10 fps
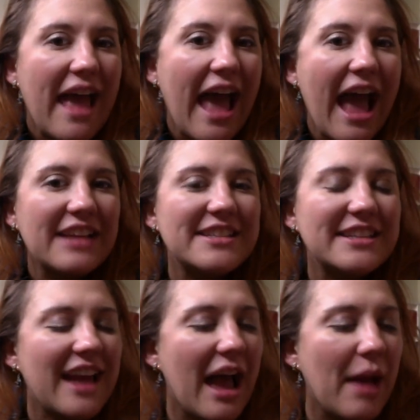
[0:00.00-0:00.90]
as
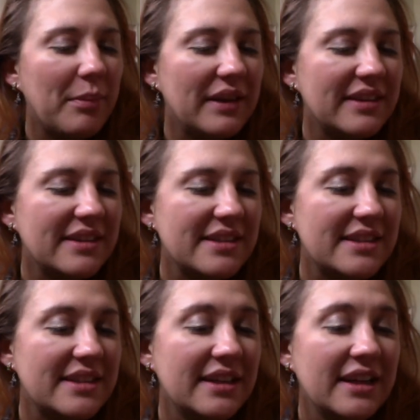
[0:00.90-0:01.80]
it
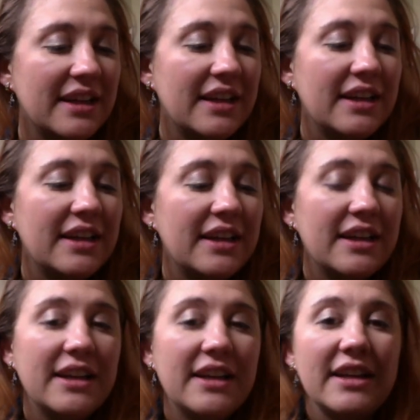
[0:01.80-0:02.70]
happens,
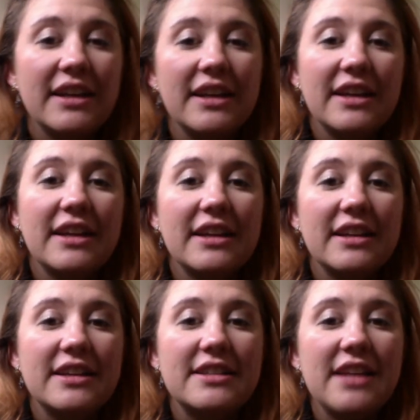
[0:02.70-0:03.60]

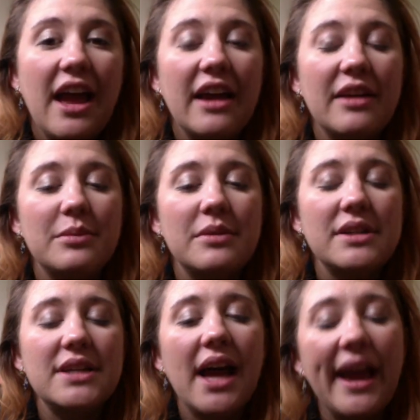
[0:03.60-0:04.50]
because I am
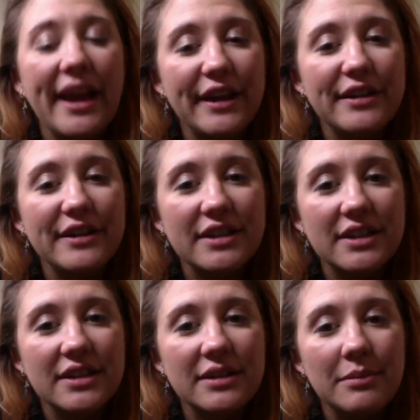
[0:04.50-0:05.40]

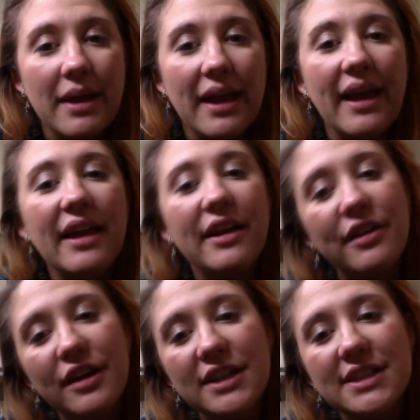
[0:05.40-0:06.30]
tired, my head
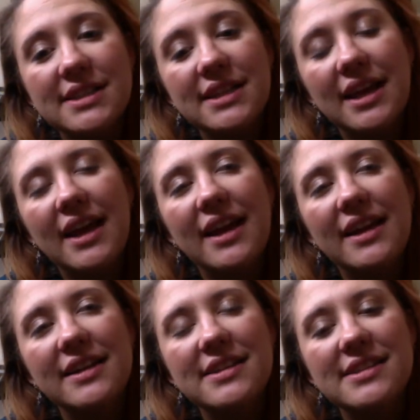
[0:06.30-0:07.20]
hurts,
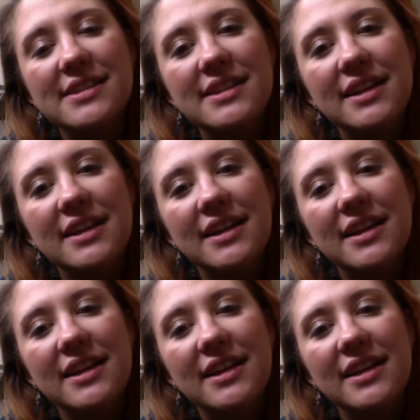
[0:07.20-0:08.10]
and
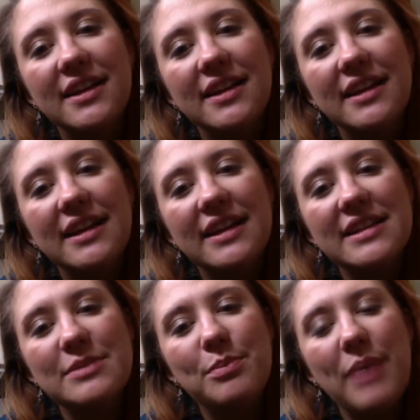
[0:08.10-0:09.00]
it
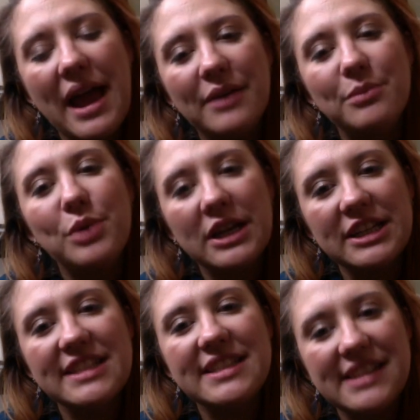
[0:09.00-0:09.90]
is bad
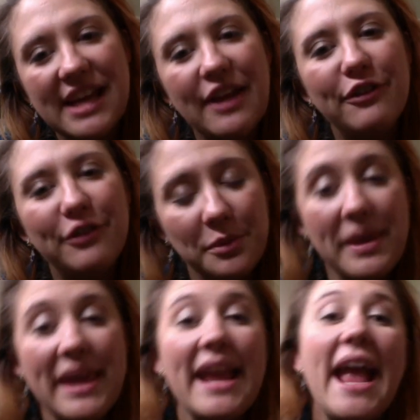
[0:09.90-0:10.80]
pregnancy day for
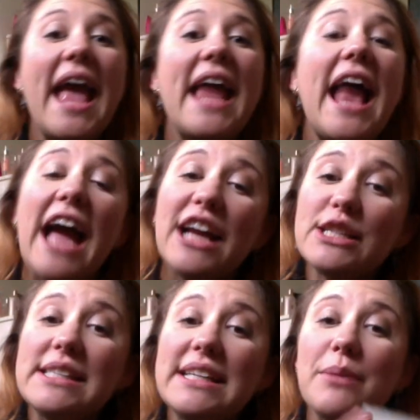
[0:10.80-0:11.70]
me, and I
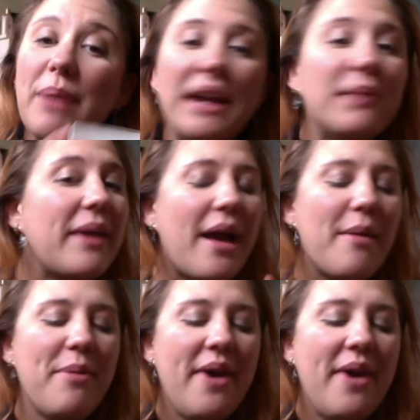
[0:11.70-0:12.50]
just need a pick-me-up